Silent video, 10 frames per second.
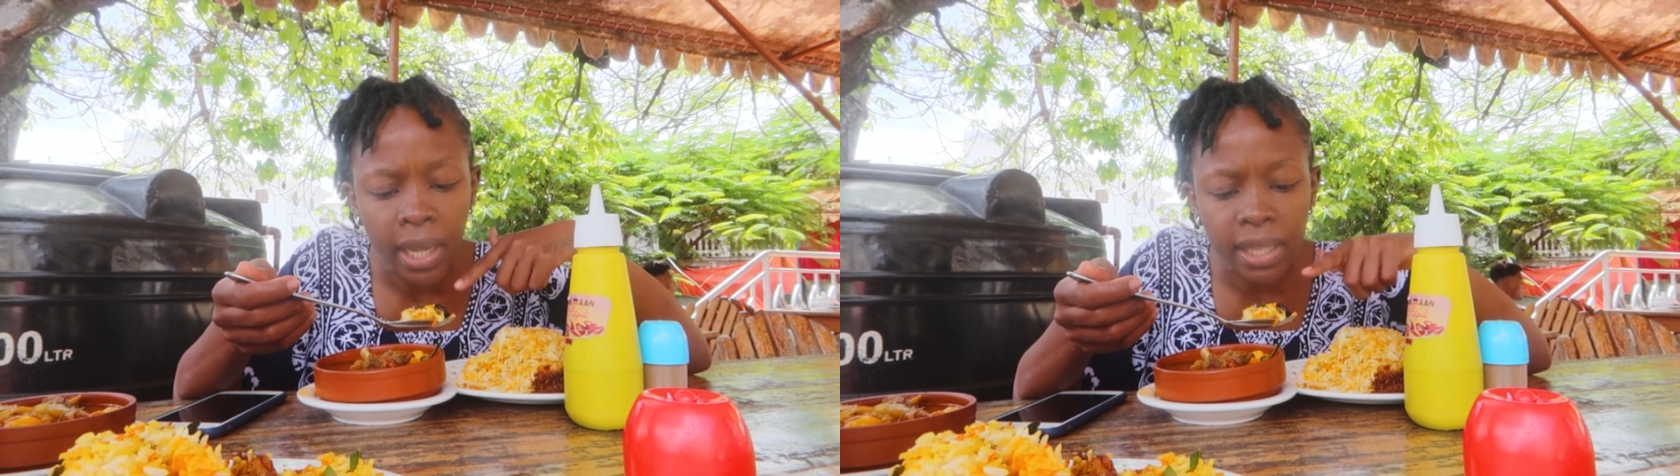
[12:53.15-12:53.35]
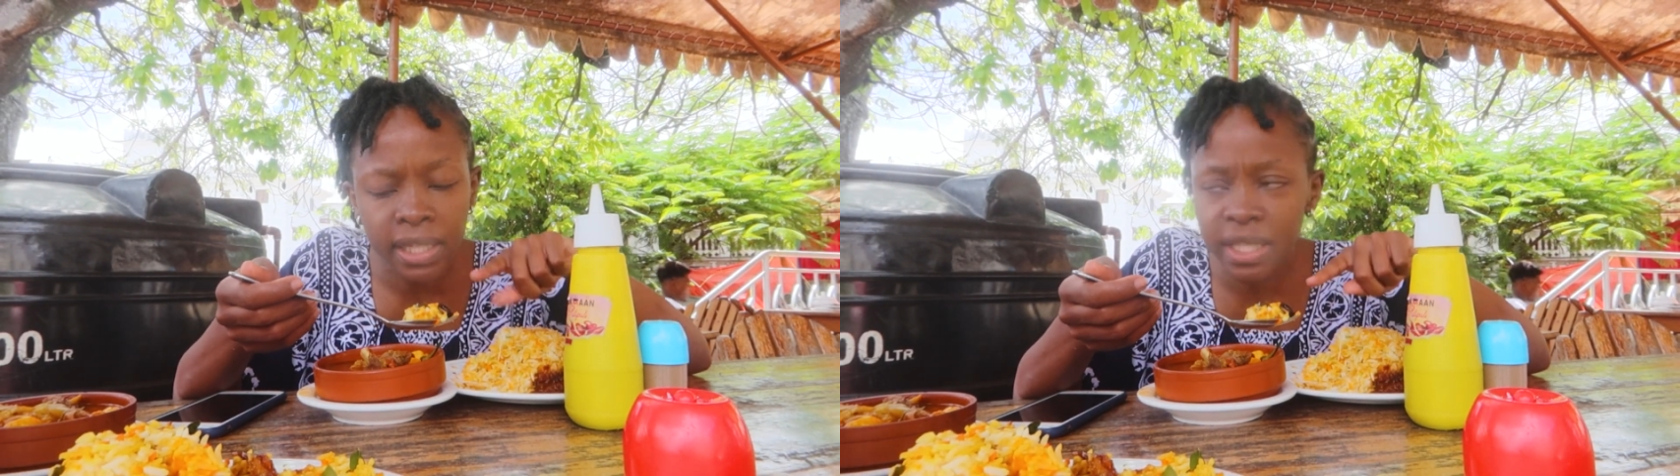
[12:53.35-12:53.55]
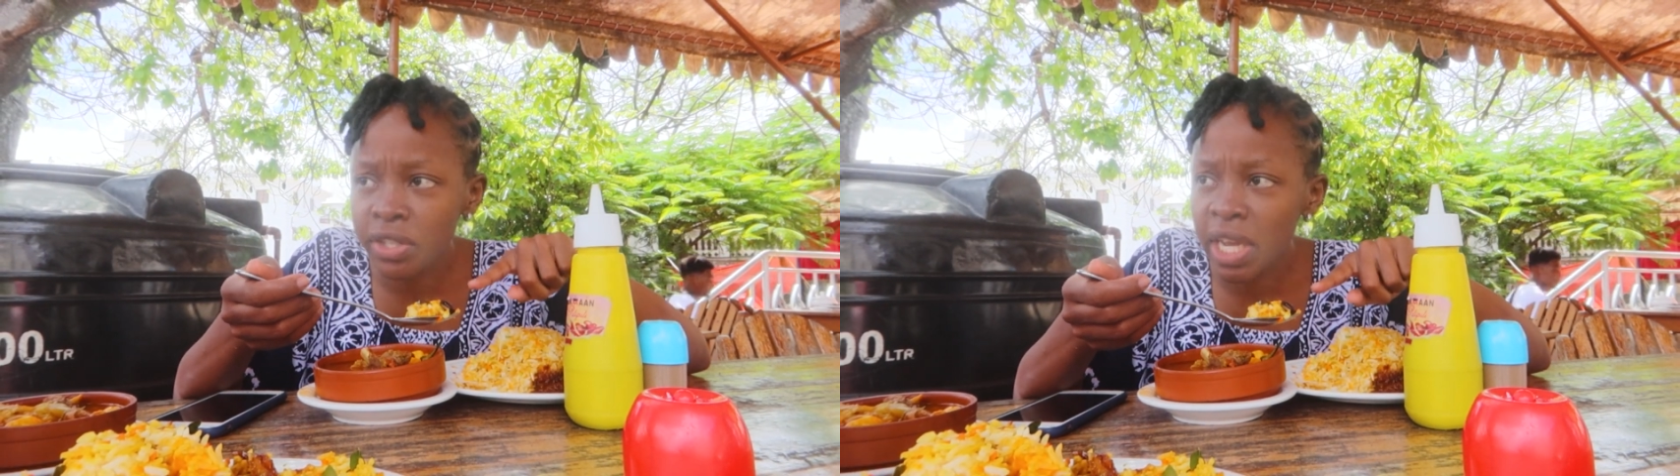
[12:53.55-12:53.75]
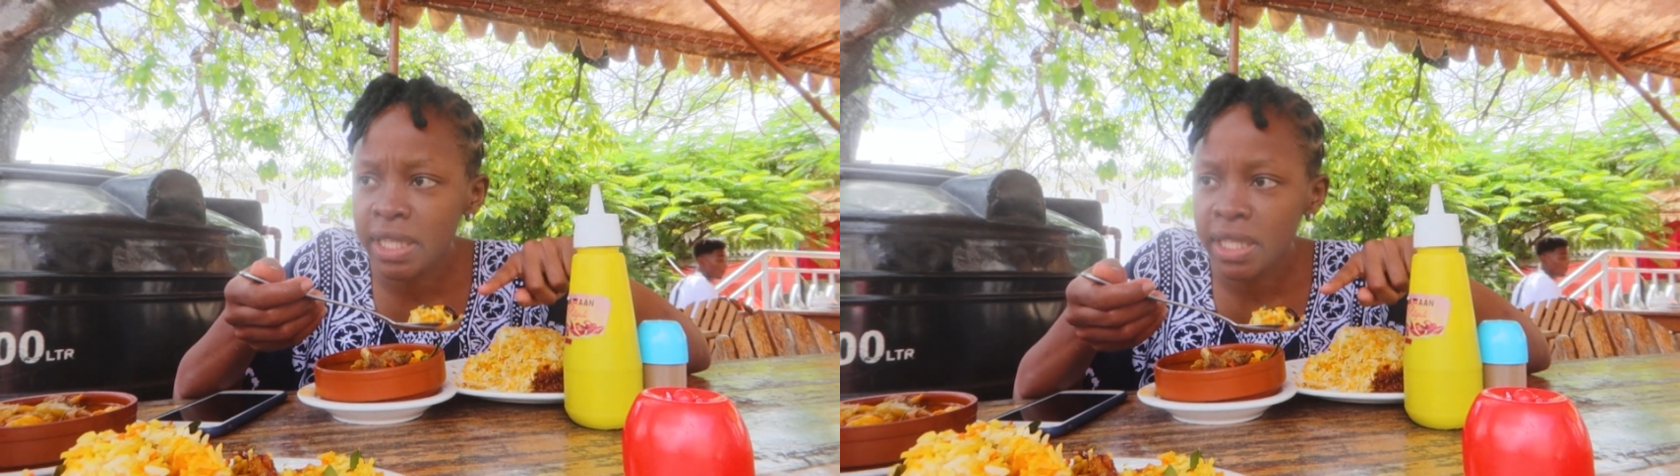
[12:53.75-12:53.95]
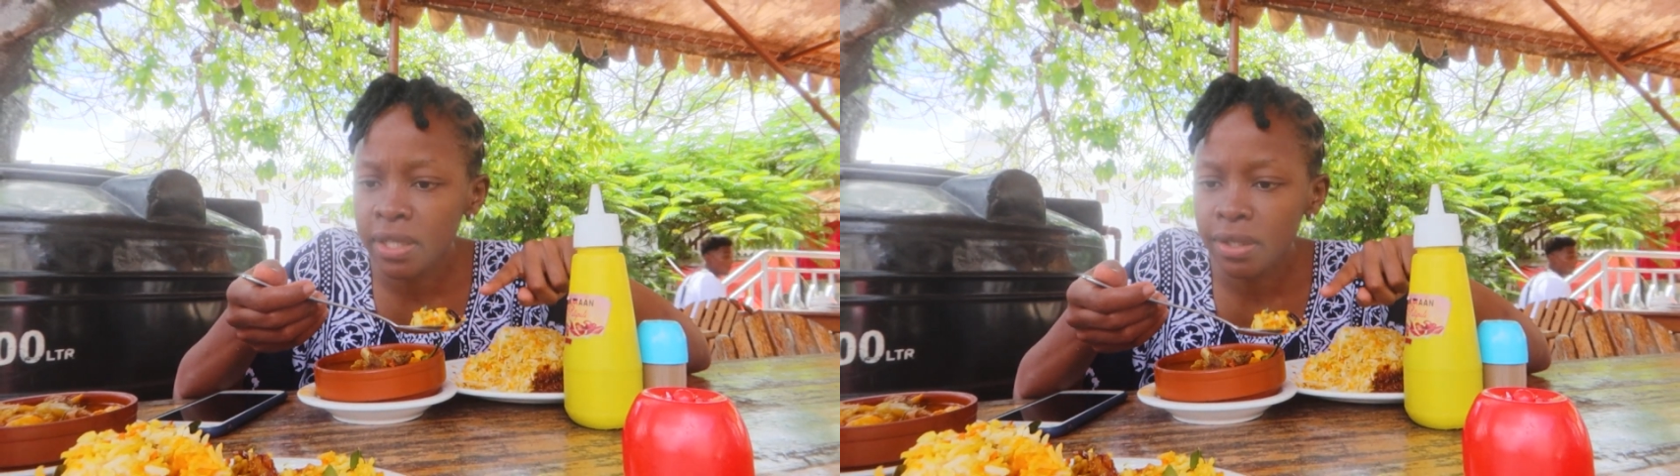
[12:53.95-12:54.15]
It's
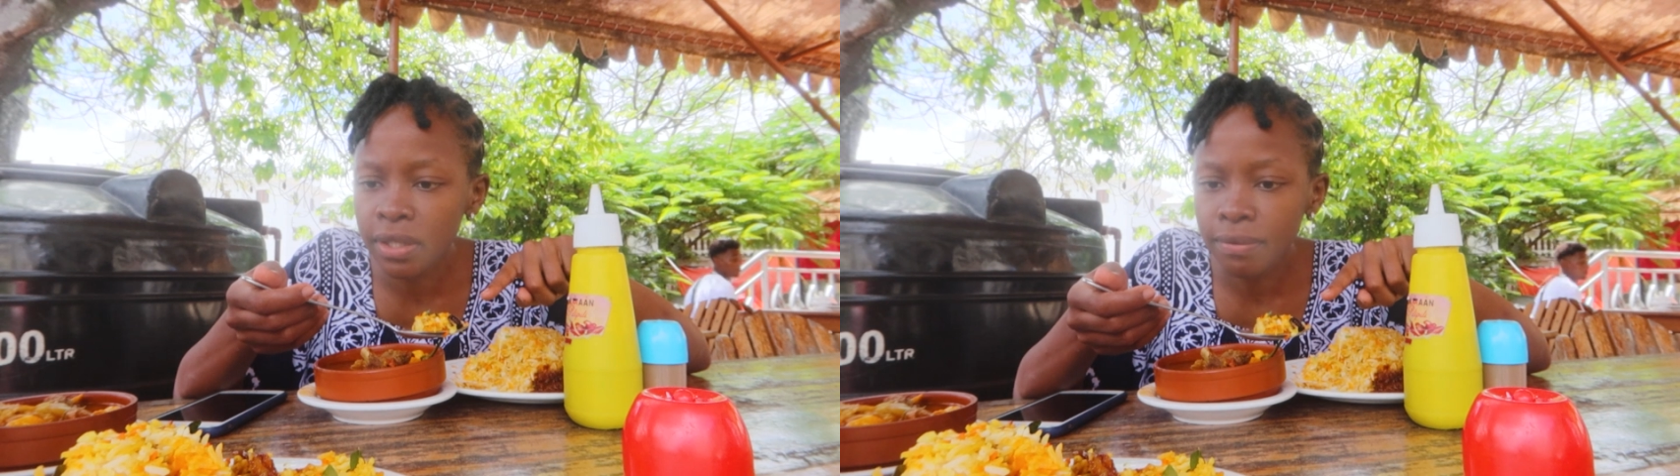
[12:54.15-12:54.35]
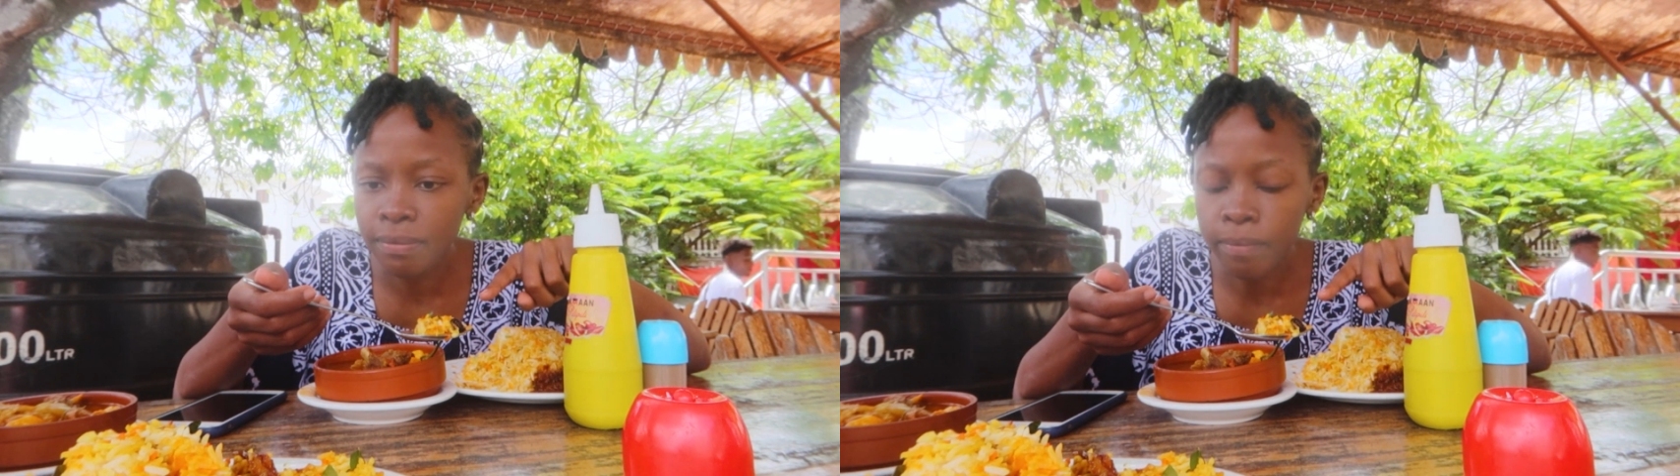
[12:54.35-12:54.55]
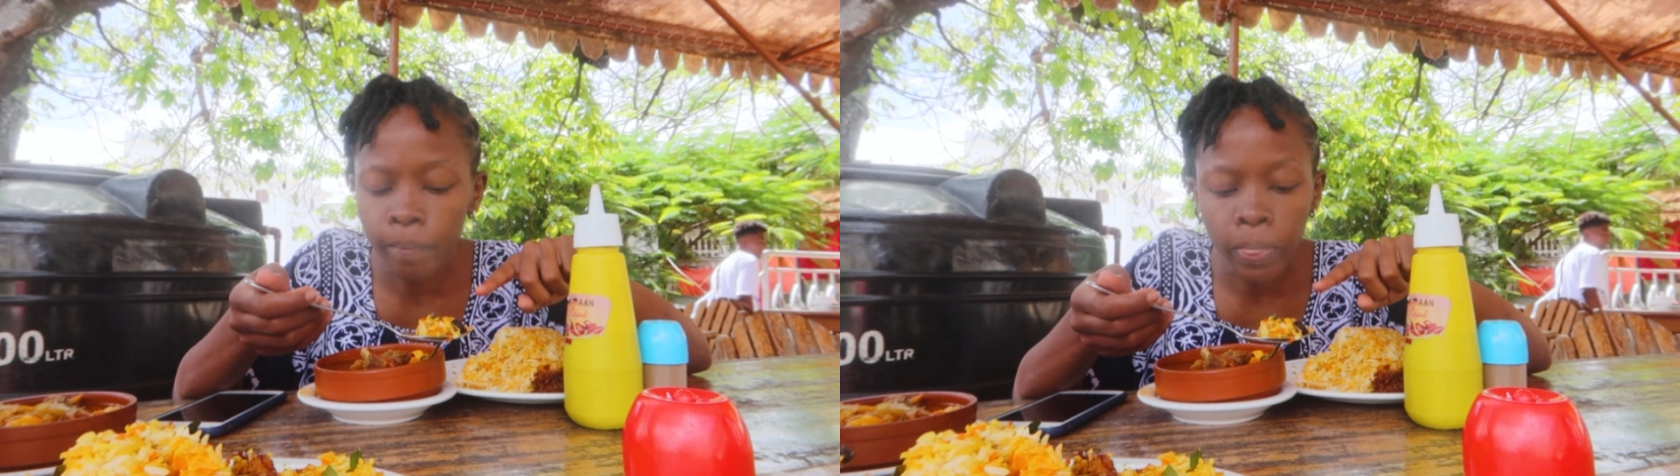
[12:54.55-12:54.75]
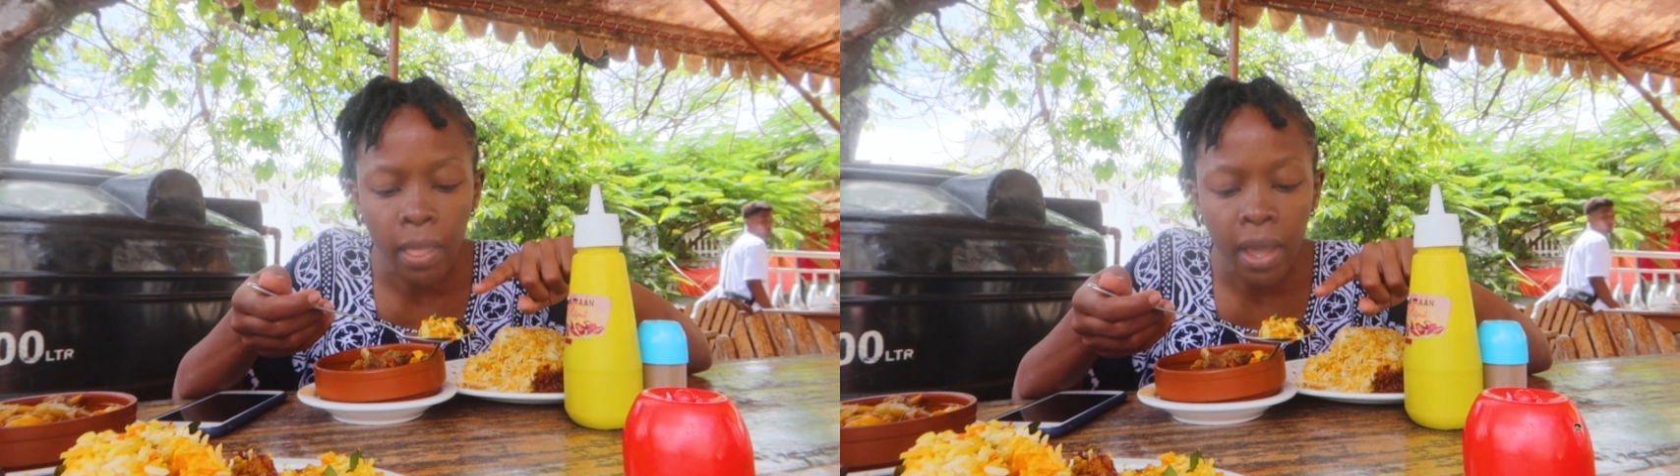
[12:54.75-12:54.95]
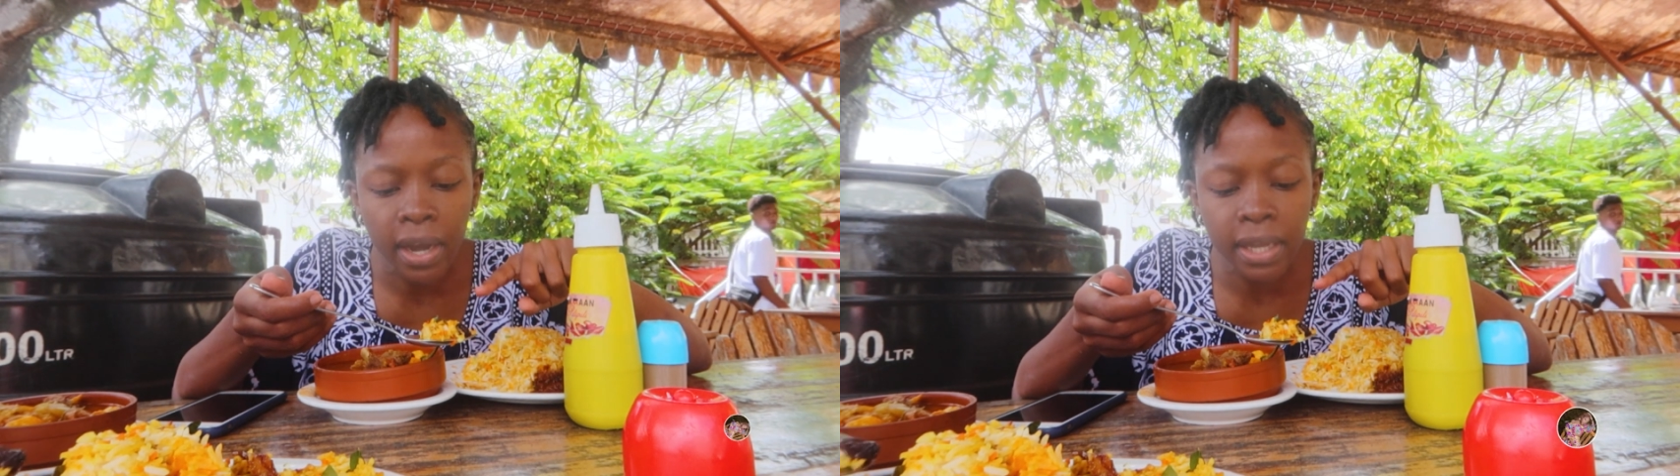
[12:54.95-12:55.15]
raisins. Yeah, raisins.